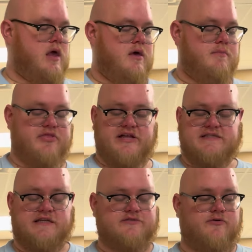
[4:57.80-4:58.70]
But that's
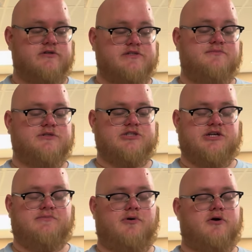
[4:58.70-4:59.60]
it as far as the
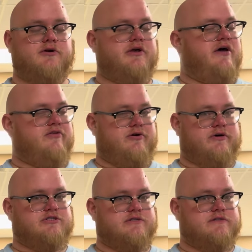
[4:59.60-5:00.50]
machine part. Do you have any
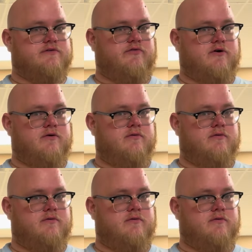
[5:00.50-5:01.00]
questions so far?